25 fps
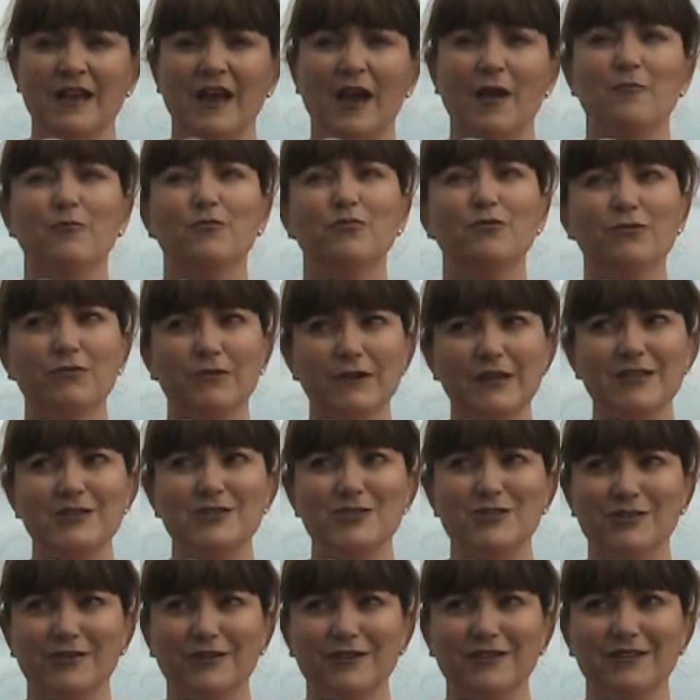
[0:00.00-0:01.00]
I'm pretty
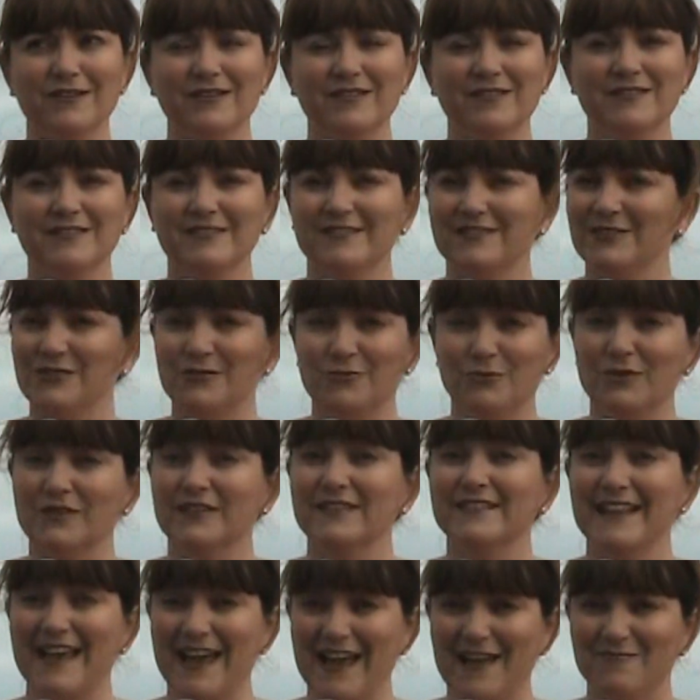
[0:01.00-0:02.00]
sure you will
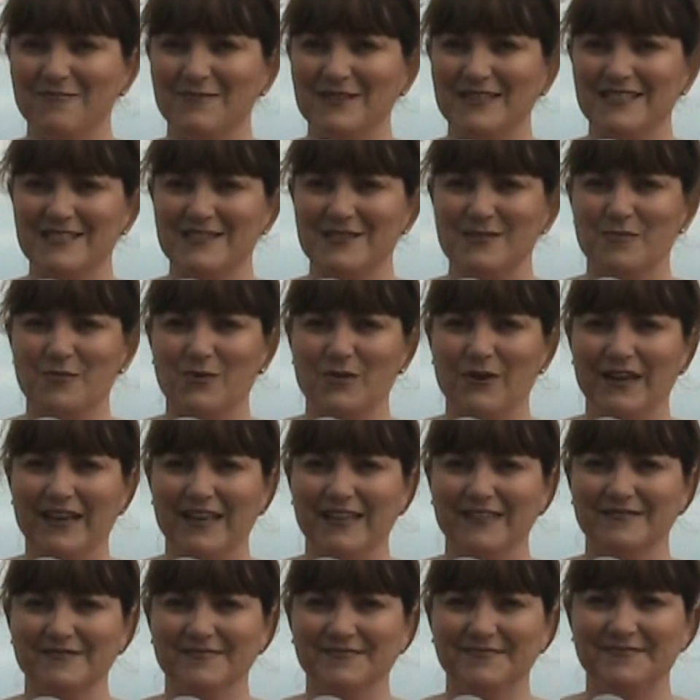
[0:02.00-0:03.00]
not be
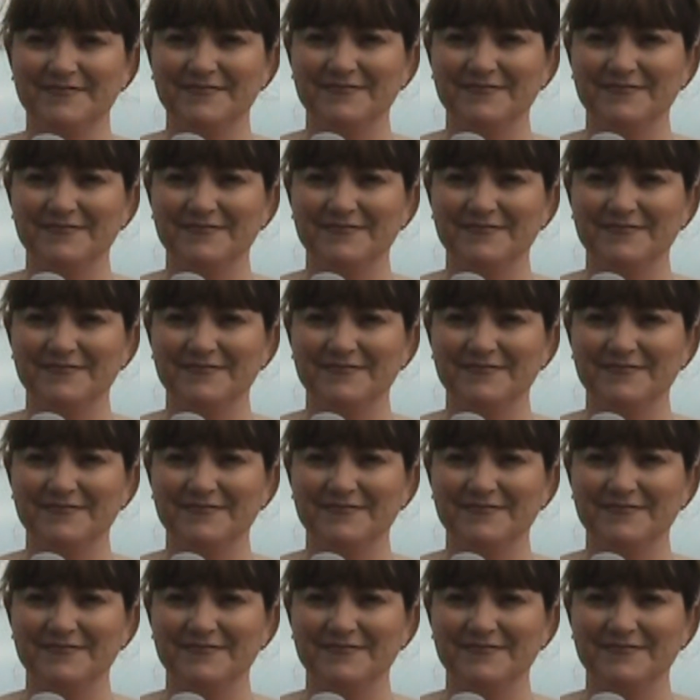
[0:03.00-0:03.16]
disappointed.